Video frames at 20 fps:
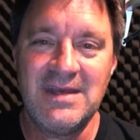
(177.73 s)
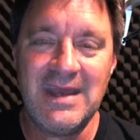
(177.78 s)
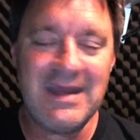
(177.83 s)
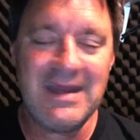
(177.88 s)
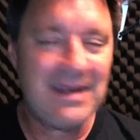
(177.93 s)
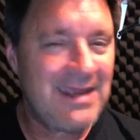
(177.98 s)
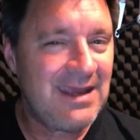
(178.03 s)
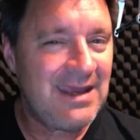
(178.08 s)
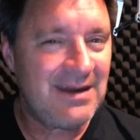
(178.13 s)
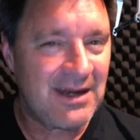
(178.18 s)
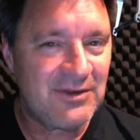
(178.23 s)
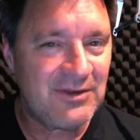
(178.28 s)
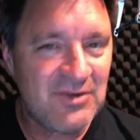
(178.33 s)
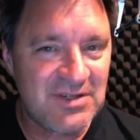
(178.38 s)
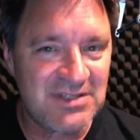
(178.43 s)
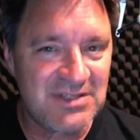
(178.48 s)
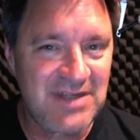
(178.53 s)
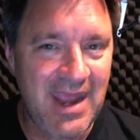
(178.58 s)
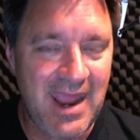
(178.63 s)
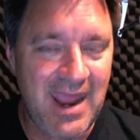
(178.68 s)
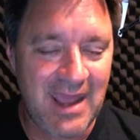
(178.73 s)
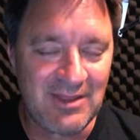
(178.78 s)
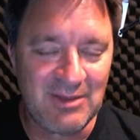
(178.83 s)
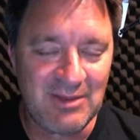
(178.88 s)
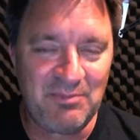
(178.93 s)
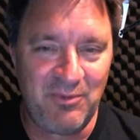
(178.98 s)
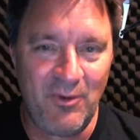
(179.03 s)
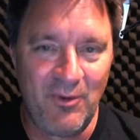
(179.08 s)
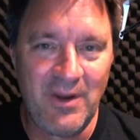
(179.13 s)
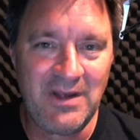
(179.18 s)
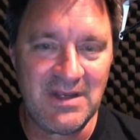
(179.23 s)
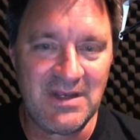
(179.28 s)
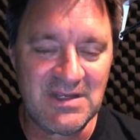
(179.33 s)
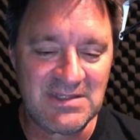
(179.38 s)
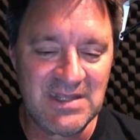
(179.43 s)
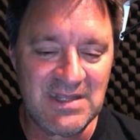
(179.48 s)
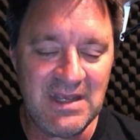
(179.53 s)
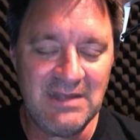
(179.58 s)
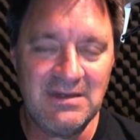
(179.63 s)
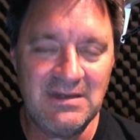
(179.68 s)
And again, understand, the point
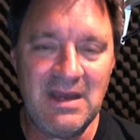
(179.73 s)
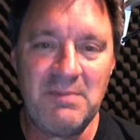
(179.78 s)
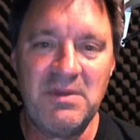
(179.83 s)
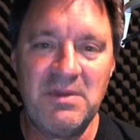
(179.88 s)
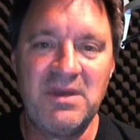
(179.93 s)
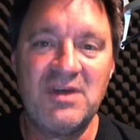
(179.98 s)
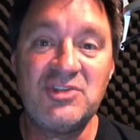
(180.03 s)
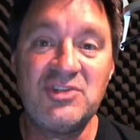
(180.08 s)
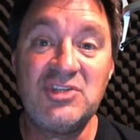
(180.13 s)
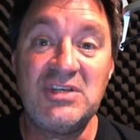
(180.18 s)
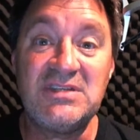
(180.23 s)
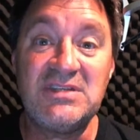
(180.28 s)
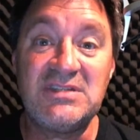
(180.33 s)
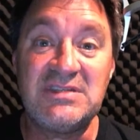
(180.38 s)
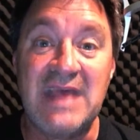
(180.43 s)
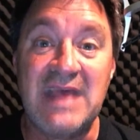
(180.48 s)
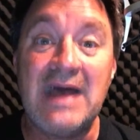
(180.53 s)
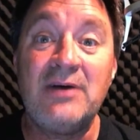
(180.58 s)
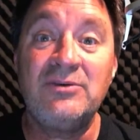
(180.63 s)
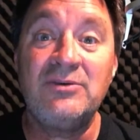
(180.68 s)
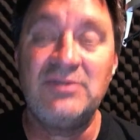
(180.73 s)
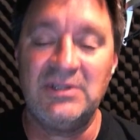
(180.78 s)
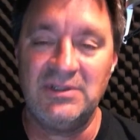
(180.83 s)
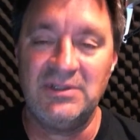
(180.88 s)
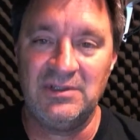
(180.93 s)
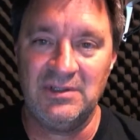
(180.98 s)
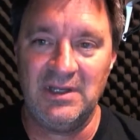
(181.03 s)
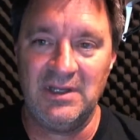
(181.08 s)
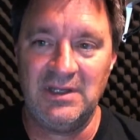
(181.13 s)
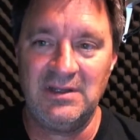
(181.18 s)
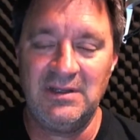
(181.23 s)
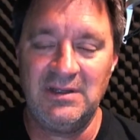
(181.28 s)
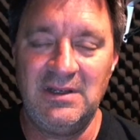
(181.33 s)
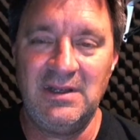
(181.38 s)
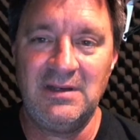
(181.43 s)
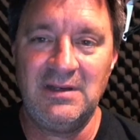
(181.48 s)
is not because she sounded good,